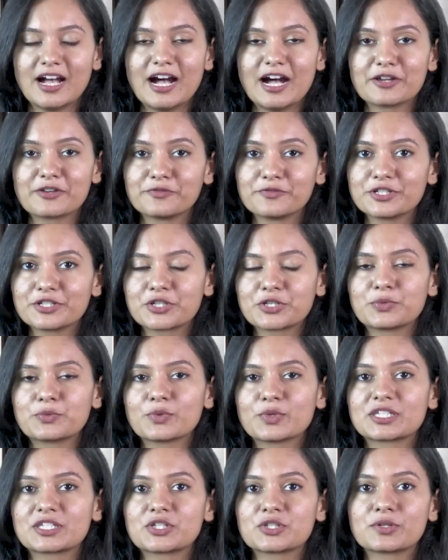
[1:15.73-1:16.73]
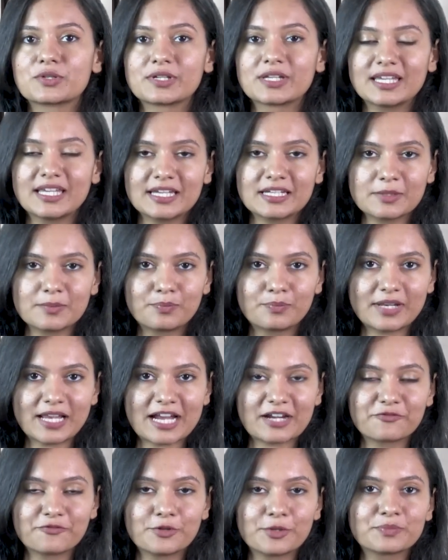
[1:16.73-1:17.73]
Our vision was to create a
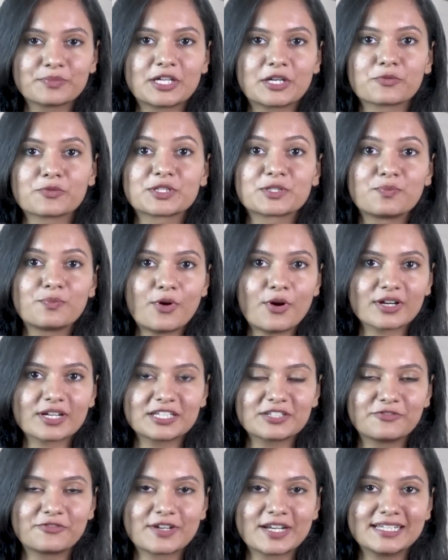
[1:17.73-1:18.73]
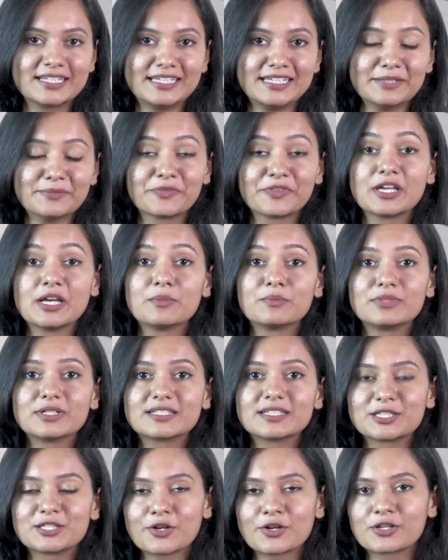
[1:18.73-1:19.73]
platform that was pocket friendly but
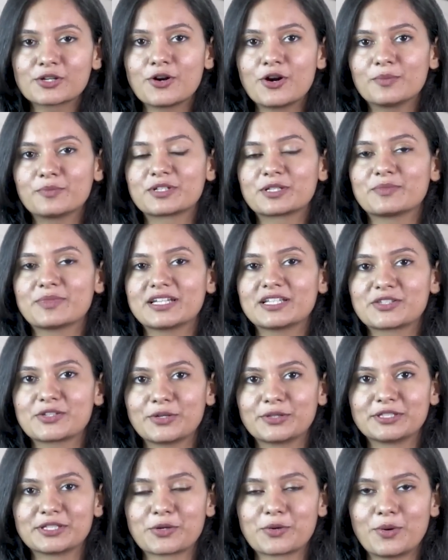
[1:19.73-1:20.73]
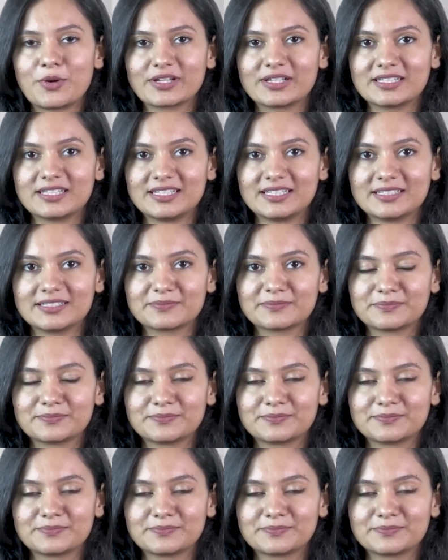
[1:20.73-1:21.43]
did not compromise on the quality.